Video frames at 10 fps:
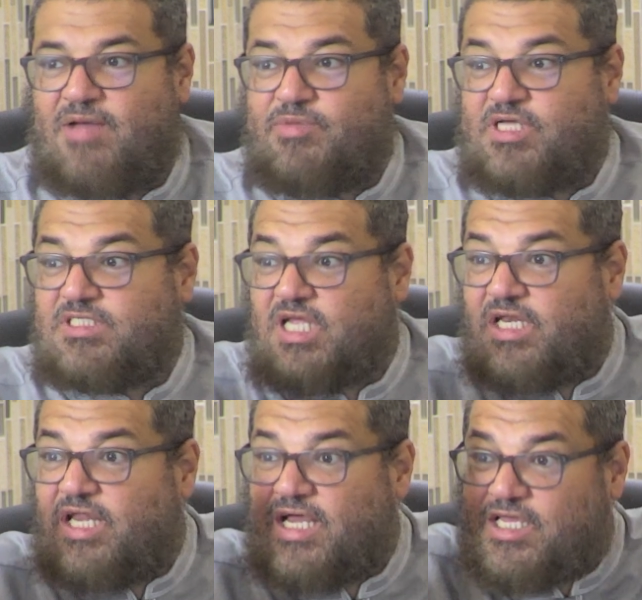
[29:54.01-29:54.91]
because
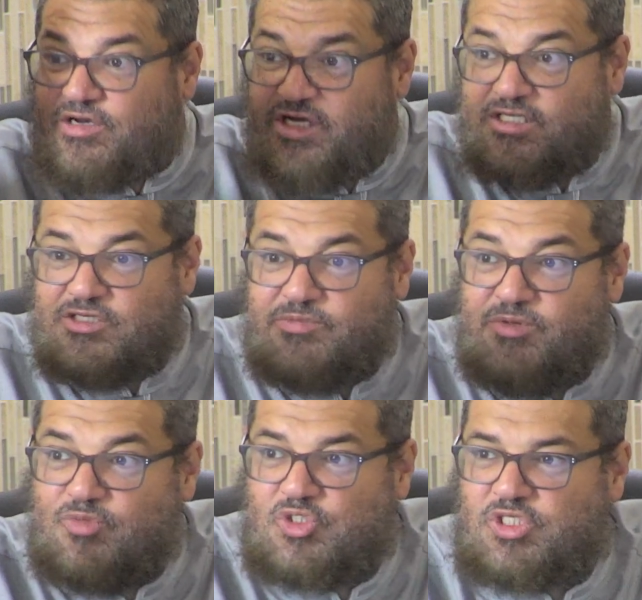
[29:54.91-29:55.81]
Allah created me
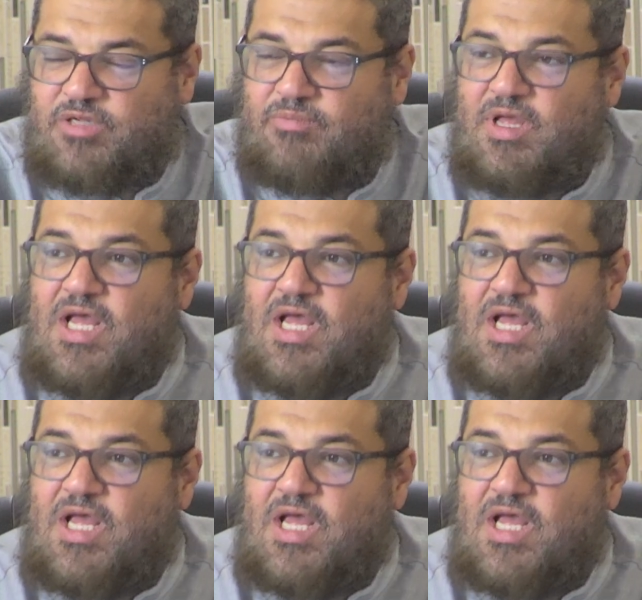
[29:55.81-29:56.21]
Muslim.